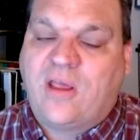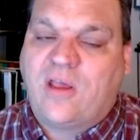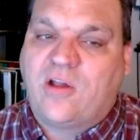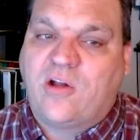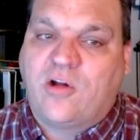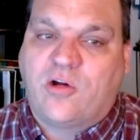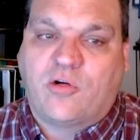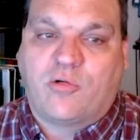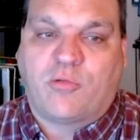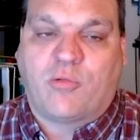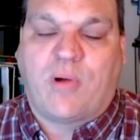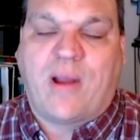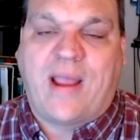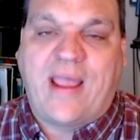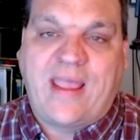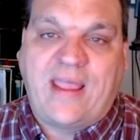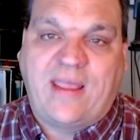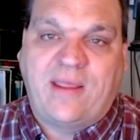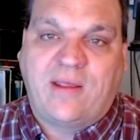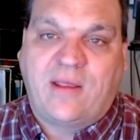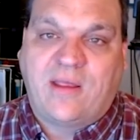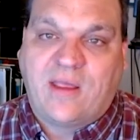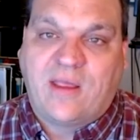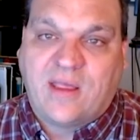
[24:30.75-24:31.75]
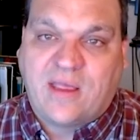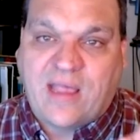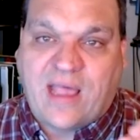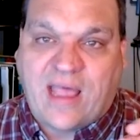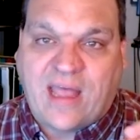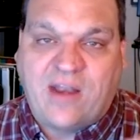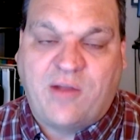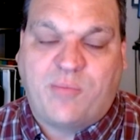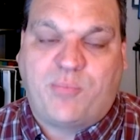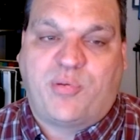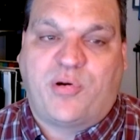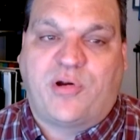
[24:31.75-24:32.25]
Great
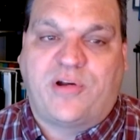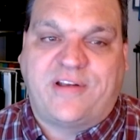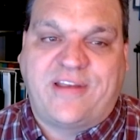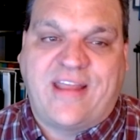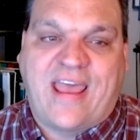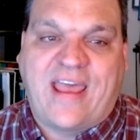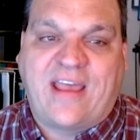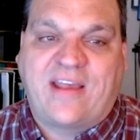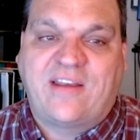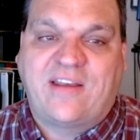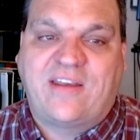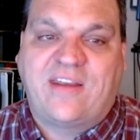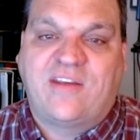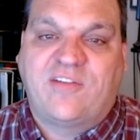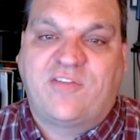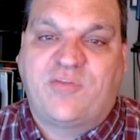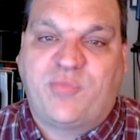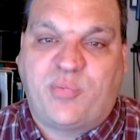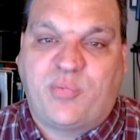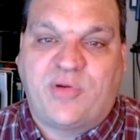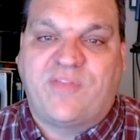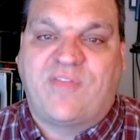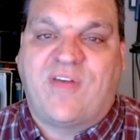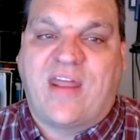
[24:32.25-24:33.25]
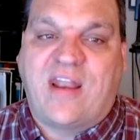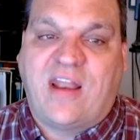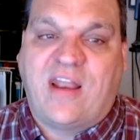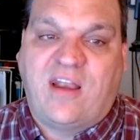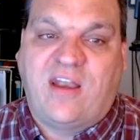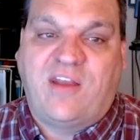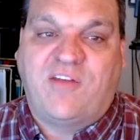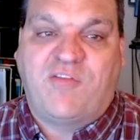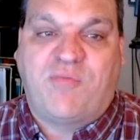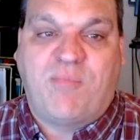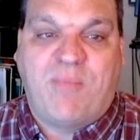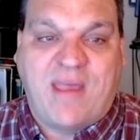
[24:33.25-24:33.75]
kind of protective,
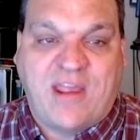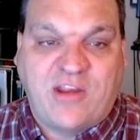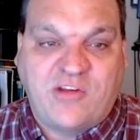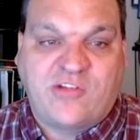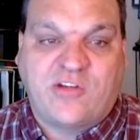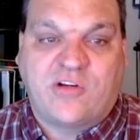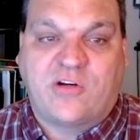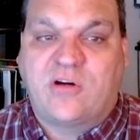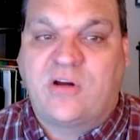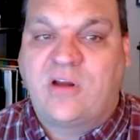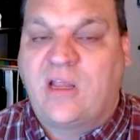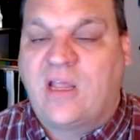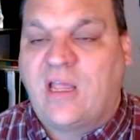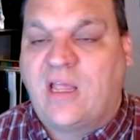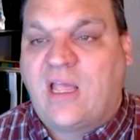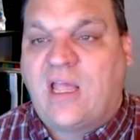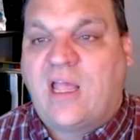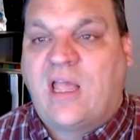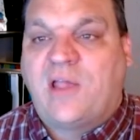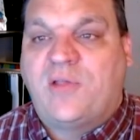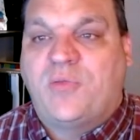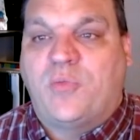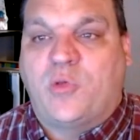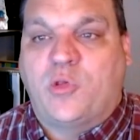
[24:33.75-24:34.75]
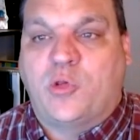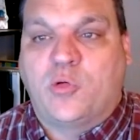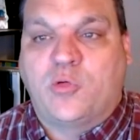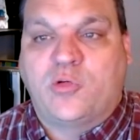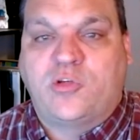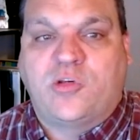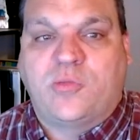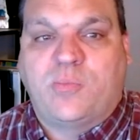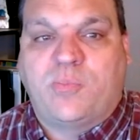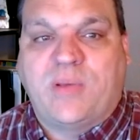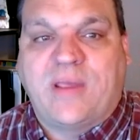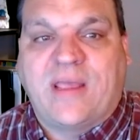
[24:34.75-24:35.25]
preventative measure. You
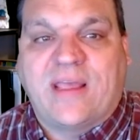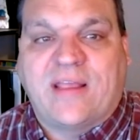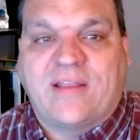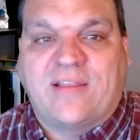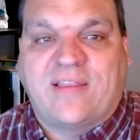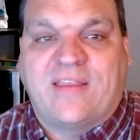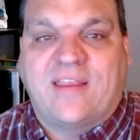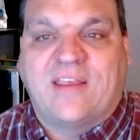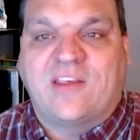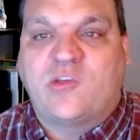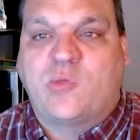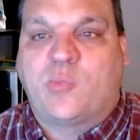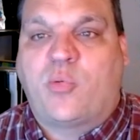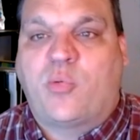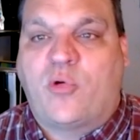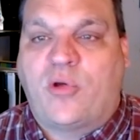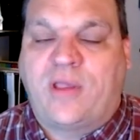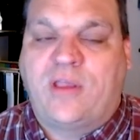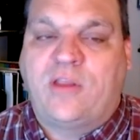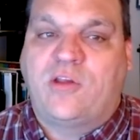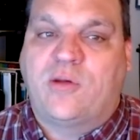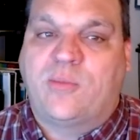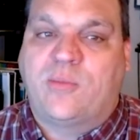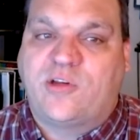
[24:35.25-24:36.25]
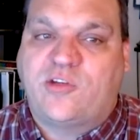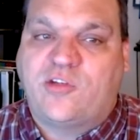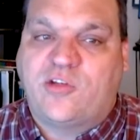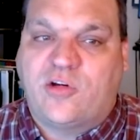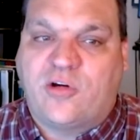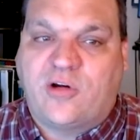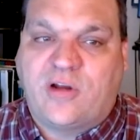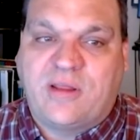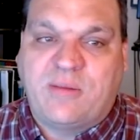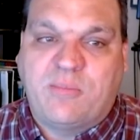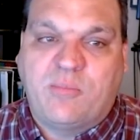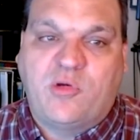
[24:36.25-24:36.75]
should be at this point in your
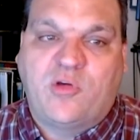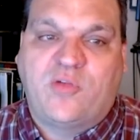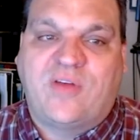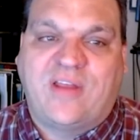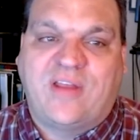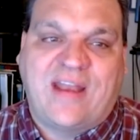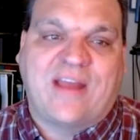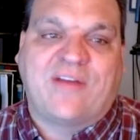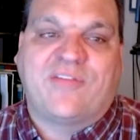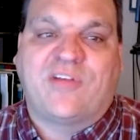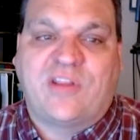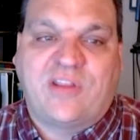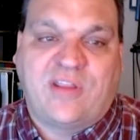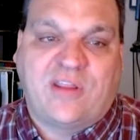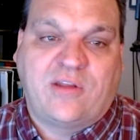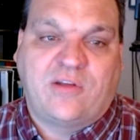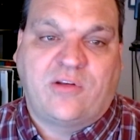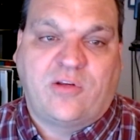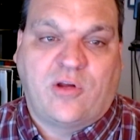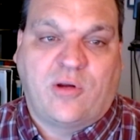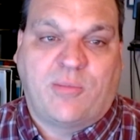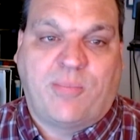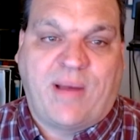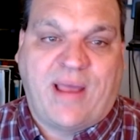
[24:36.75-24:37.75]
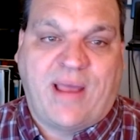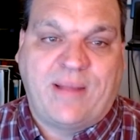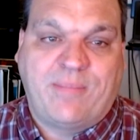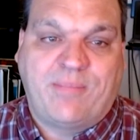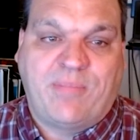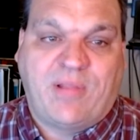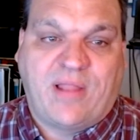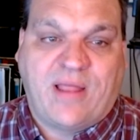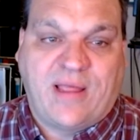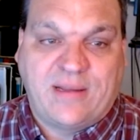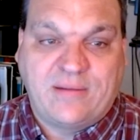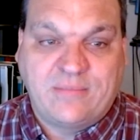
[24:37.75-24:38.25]
maturity moving everything to your
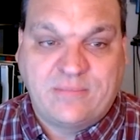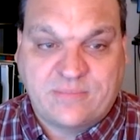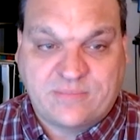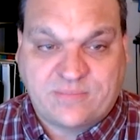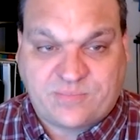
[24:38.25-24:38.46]
pipeline.